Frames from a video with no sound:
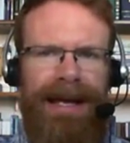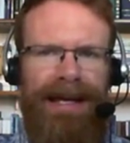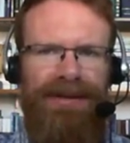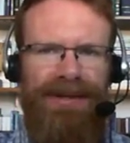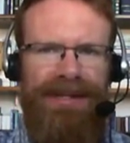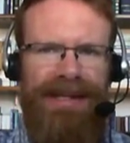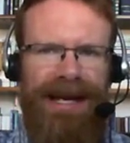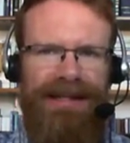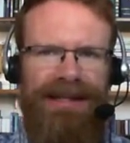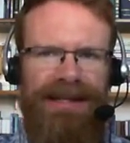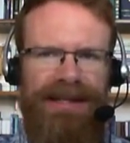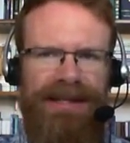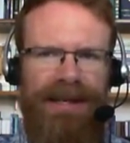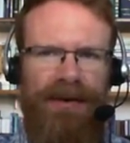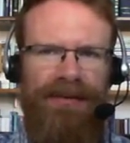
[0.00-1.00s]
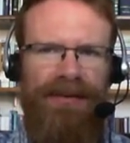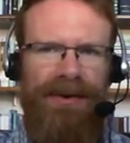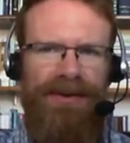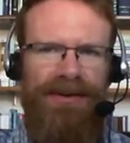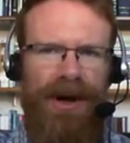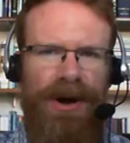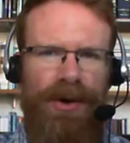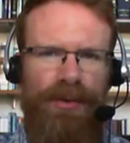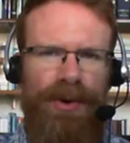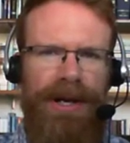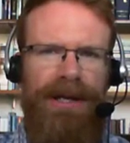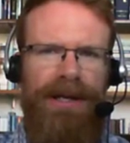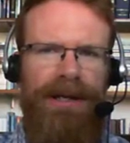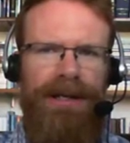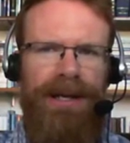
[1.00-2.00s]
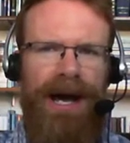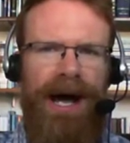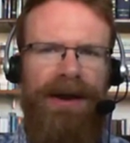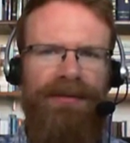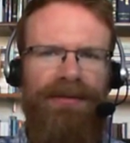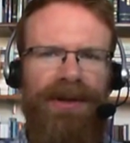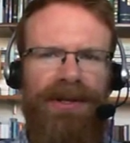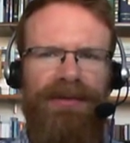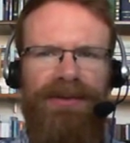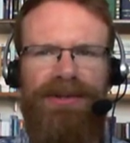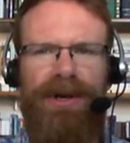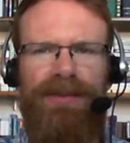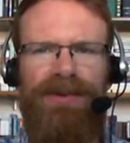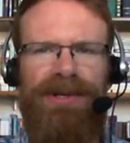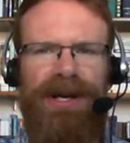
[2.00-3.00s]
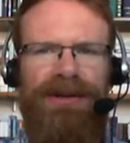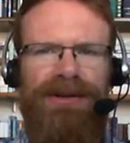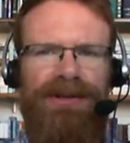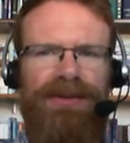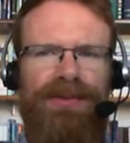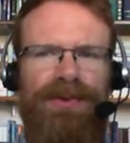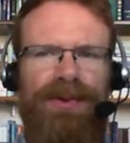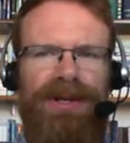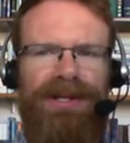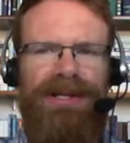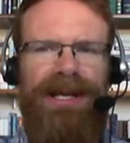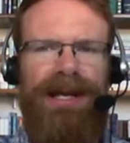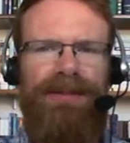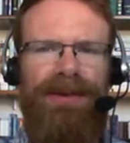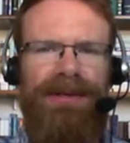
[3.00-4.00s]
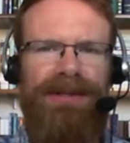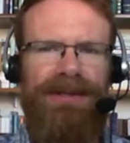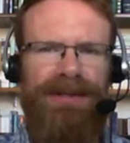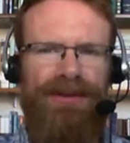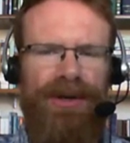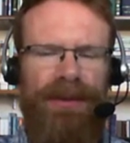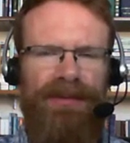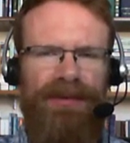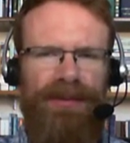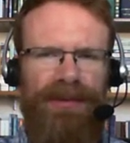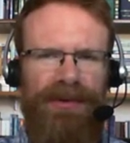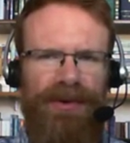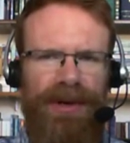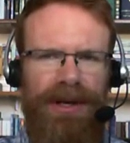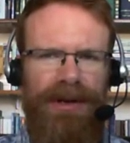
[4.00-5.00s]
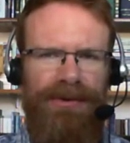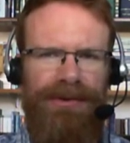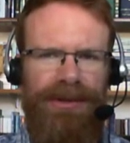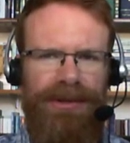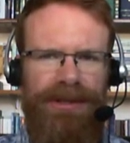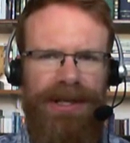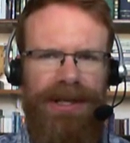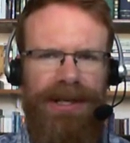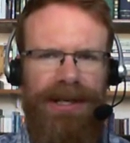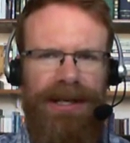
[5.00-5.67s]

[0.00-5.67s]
in the text itself, there's already a conflict of interpretations between schemas and scripts from different cultures.